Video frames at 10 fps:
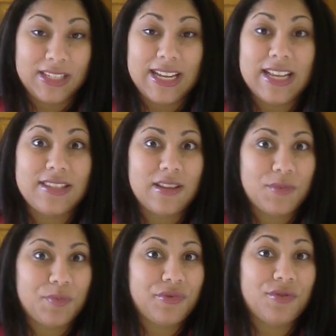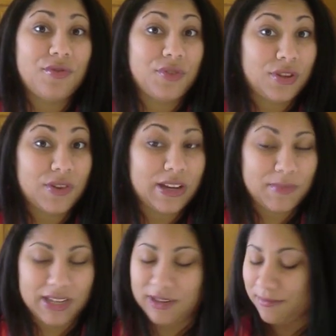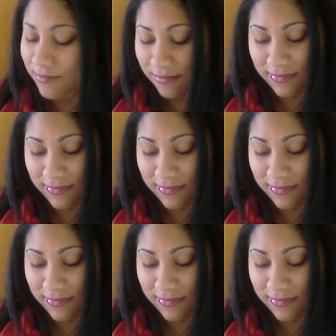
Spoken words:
They got something to prove, you know what I mean?